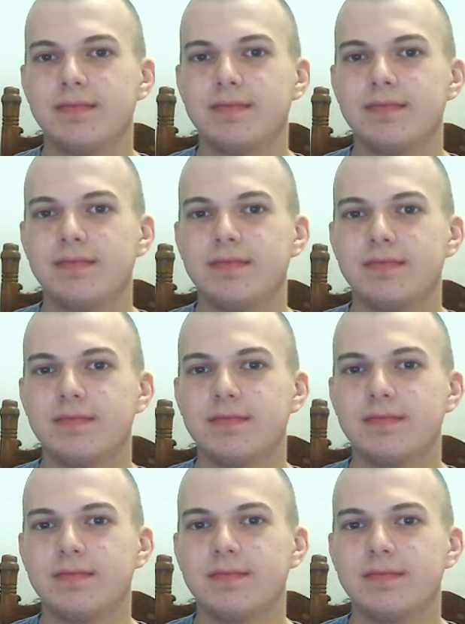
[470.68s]

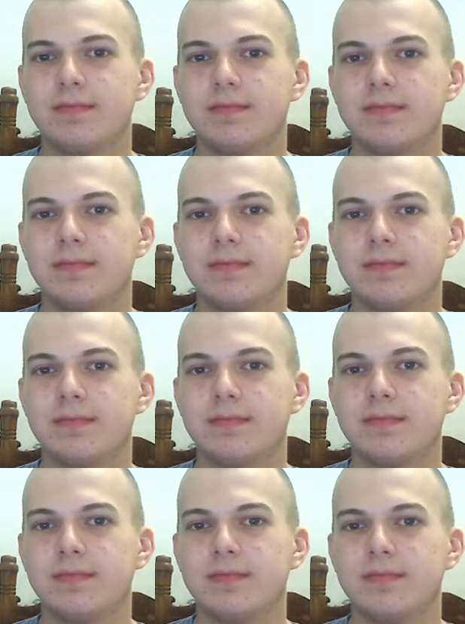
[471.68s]

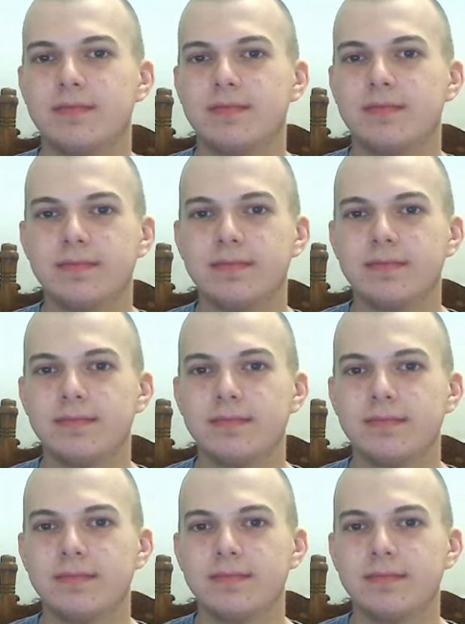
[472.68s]

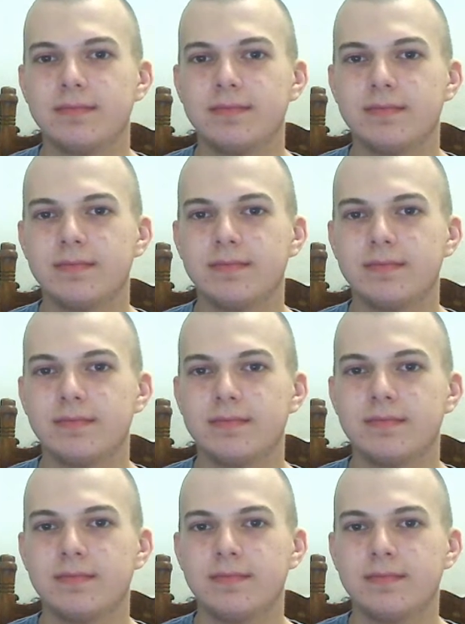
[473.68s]

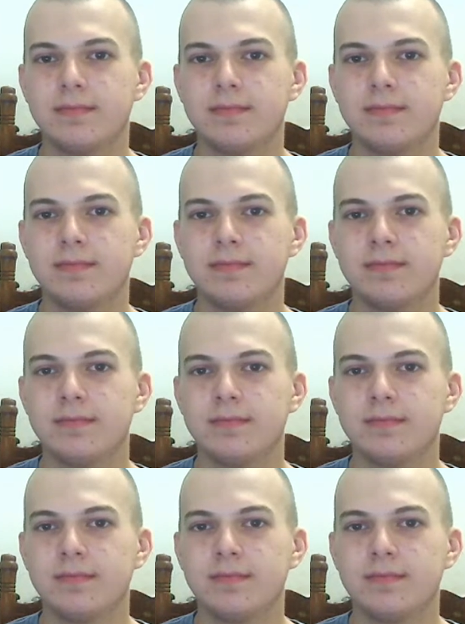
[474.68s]

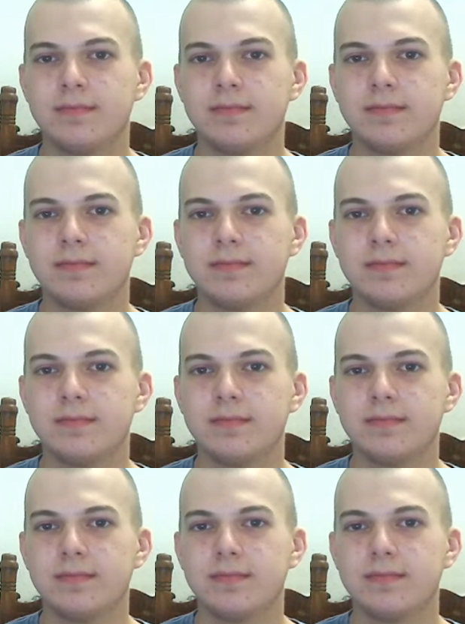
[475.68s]

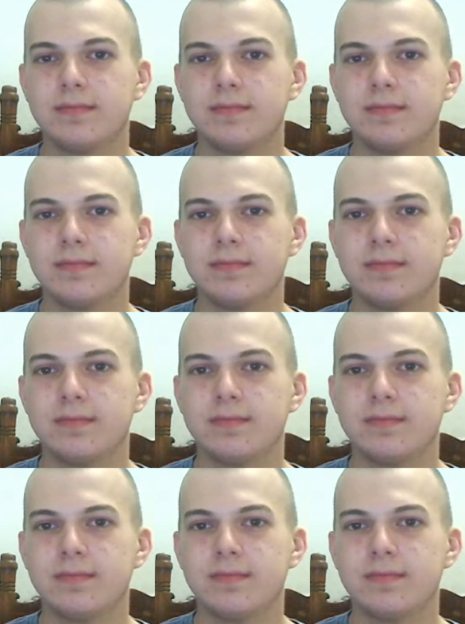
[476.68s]

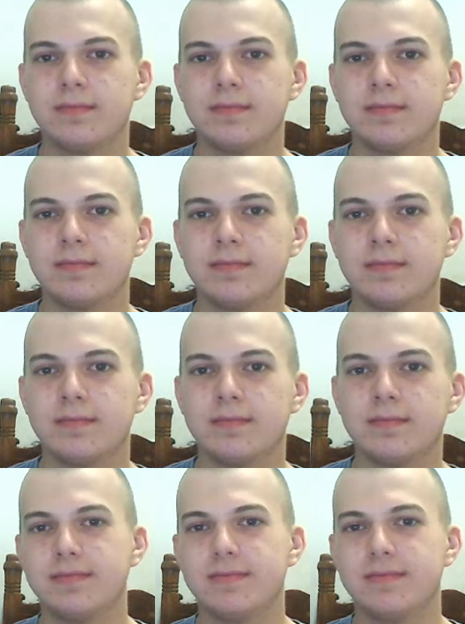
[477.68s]
(silent)